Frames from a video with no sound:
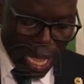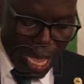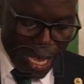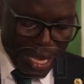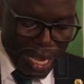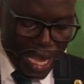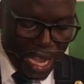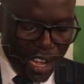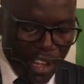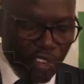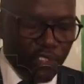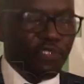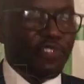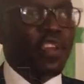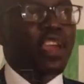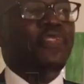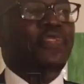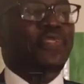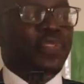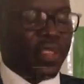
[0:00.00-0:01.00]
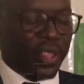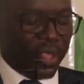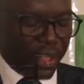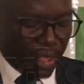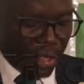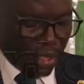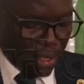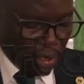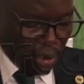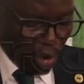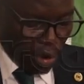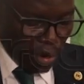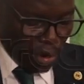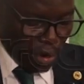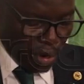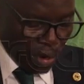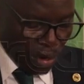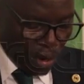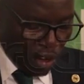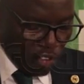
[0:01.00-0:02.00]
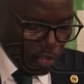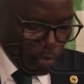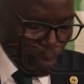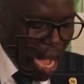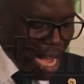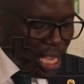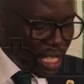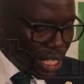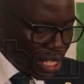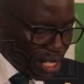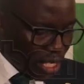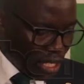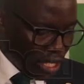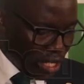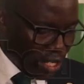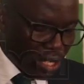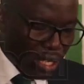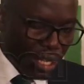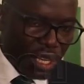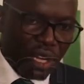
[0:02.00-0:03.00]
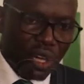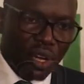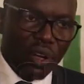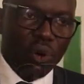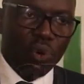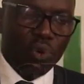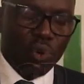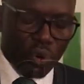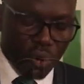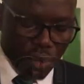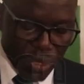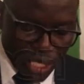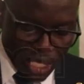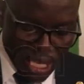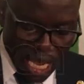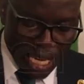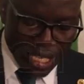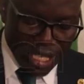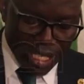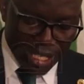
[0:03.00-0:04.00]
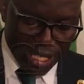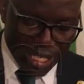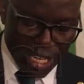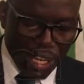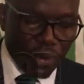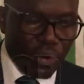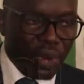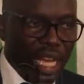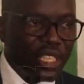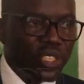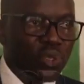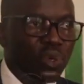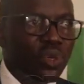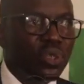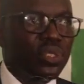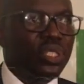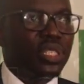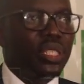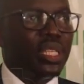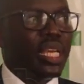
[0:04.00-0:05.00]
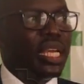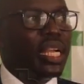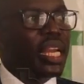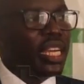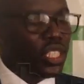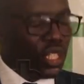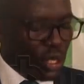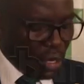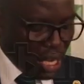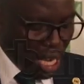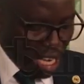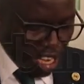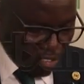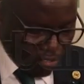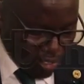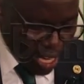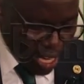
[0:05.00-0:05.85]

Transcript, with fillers: and then fifth of March, we will start the grassroots election at the